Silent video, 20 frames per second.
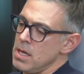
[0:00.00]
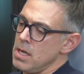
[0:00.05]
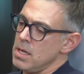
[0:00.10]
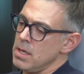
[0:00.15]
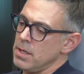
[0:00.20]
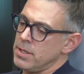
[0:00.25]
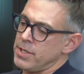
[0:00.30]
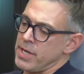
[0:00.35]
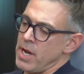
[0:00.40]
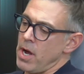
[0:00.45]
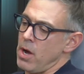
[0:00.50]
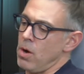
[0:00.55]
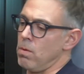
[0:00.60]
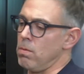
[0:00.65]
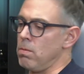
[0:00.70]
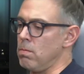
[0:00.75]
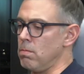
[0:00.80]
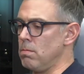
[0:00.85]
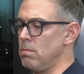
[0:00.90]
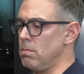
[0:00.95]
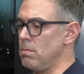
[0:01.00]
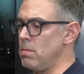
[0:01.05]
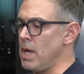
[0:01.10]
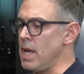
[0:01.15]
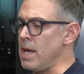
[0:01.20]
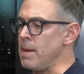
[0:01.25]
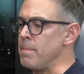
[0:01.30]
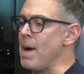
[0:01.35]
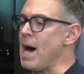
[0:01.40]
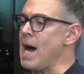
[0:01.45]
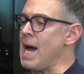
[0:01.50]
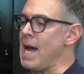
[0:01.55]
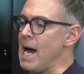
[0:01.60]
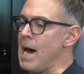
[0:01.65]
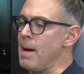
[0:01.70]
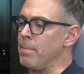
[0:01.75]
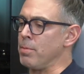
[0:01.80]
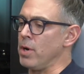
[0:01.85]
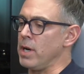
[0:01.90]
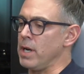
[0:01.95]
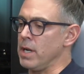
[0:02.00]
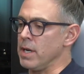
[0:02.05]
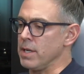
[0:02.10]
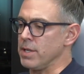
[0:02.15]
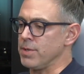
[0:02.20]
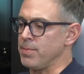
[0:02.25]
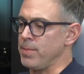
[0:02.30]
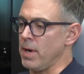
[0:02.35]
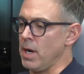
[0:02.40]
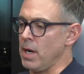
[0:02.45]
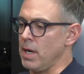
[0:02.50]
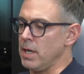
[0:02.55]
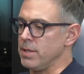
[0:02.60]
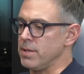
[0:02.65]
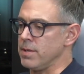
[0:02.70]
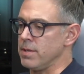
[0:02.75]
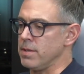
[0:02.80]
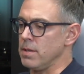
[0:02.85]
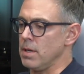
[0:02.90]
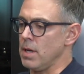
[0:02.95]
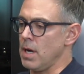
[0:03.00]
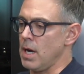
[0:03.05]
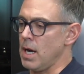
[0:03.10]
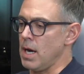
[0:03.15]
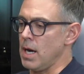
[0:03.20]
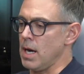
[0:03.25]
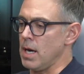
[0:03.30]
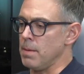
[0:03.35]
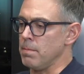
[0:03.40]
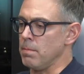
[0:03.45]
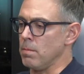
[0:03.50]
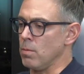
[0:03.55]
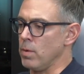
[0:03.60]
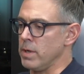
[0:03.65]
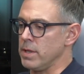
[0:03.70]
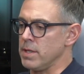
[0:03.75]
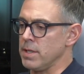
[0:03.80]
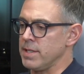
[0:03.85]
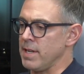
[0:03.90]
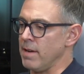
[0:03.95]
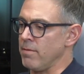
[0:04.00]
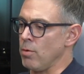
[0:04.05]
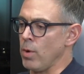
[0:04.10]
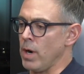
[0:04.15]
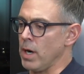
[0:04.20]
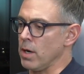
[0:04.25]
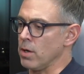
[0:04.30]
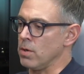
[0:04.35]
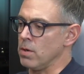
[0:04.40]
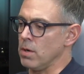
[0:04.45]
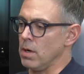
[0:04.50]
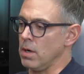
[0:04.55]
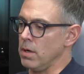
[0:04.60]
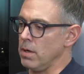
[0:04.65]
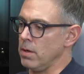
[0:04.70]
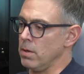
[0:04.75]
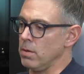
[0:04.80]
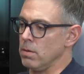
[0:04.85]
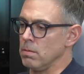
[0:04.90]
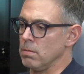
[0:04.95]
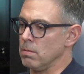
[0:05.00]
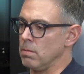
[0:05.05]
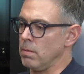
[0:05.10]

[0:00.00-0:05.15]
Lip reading: So in my operating experience with the 7Wire crew,